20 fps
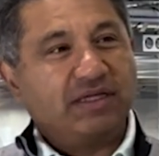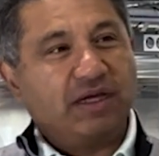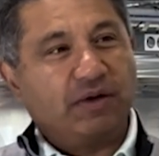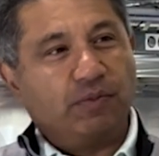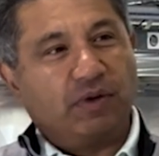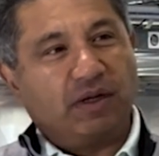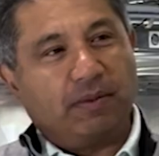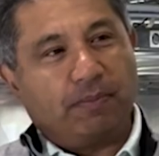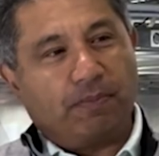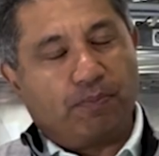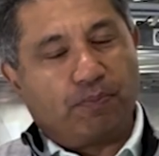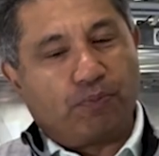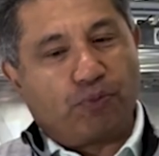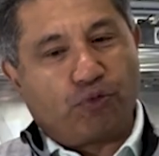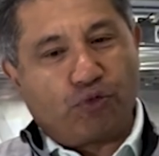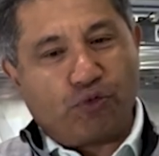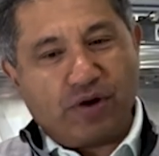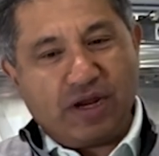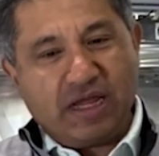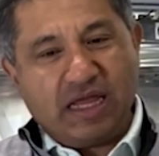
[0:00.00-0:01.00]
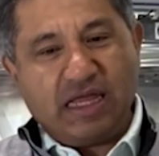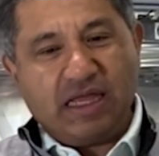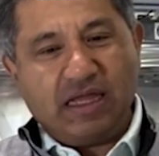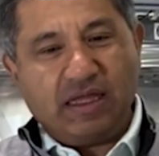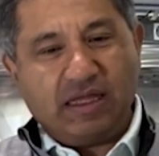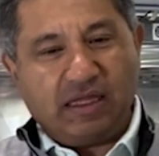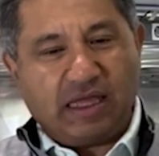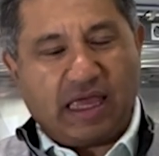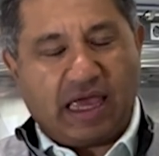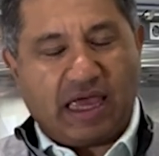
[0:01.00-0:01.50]
he said, what pre
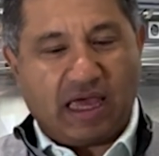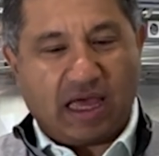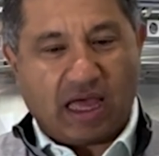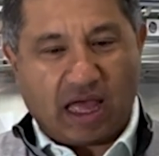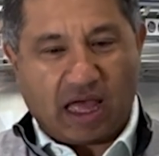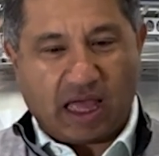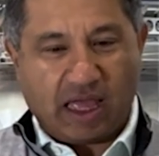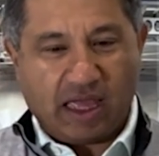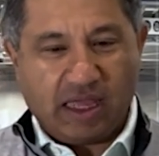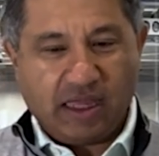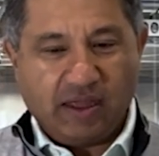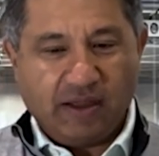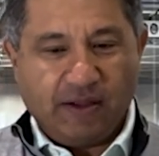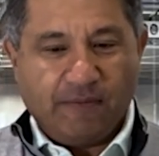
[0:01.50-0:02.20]
AI,